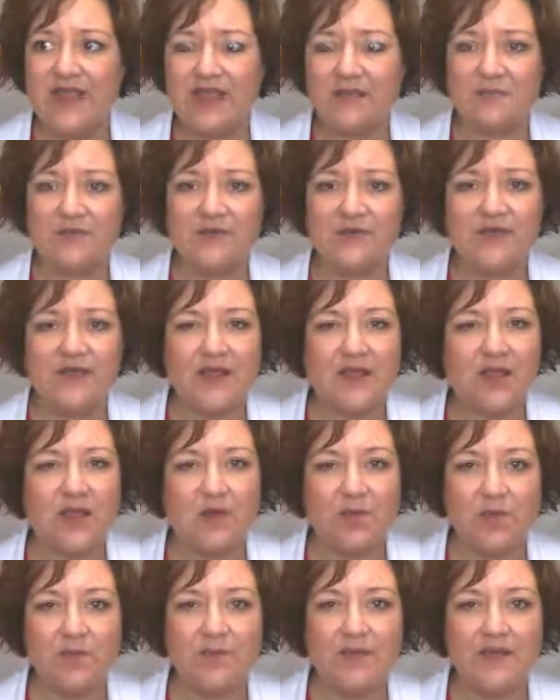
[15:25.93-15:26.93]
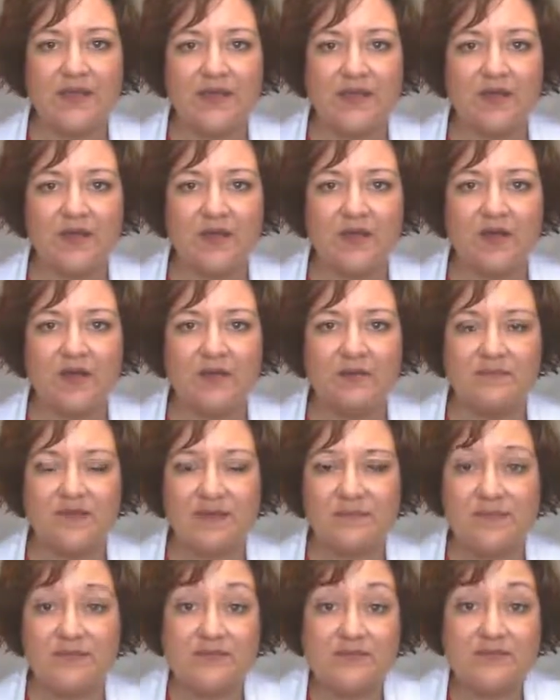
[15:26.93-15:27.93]
I'm pretty open on my
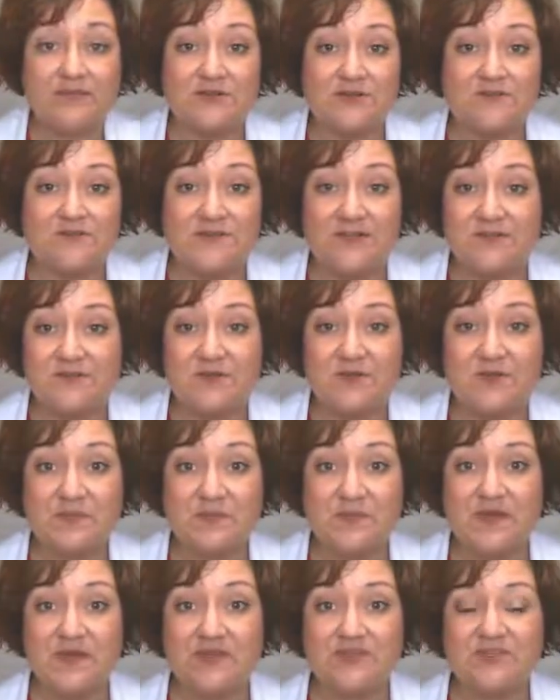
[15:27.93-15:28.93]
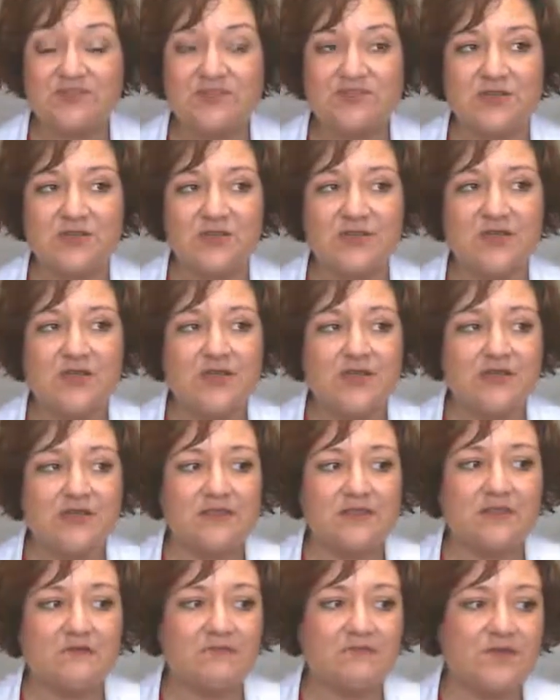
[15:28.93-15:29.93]
personal Facebook page. So
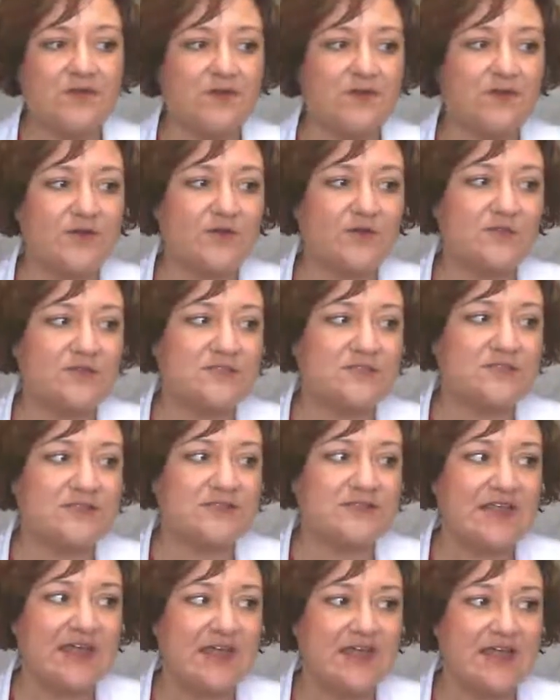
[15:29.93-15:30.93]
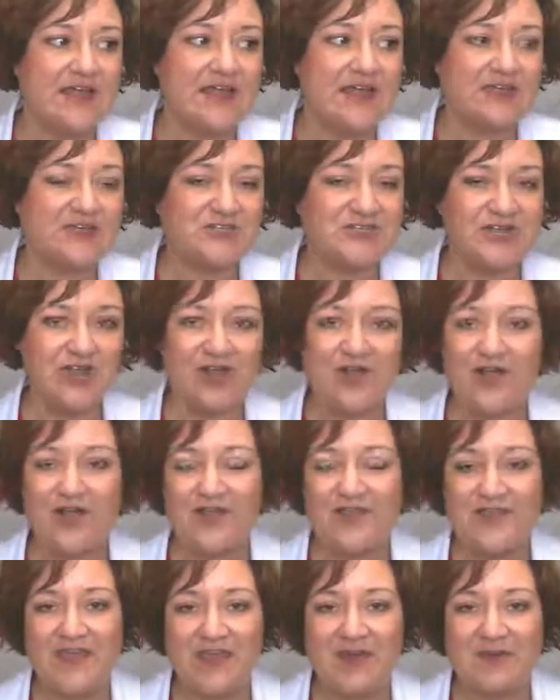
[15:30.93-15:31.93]
the photos that I share
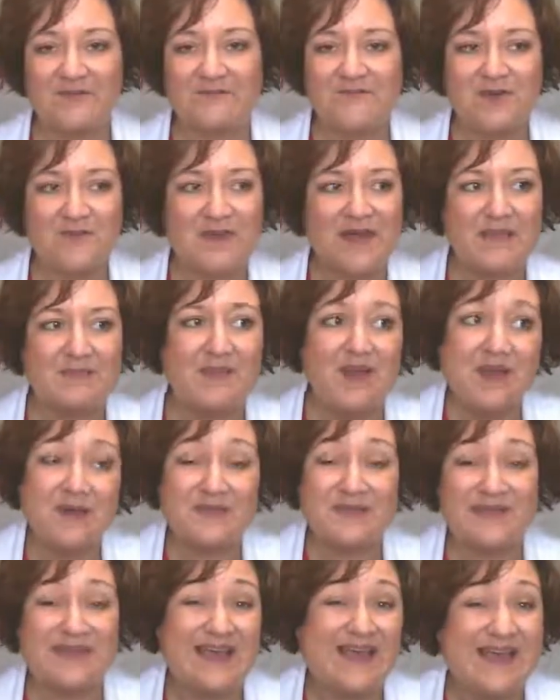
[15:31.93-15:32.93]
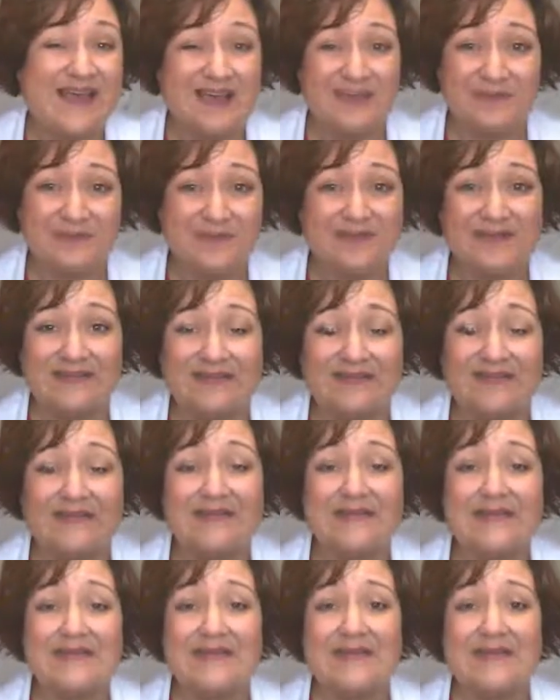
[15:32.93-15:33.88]
on there are for my mom and dad, really.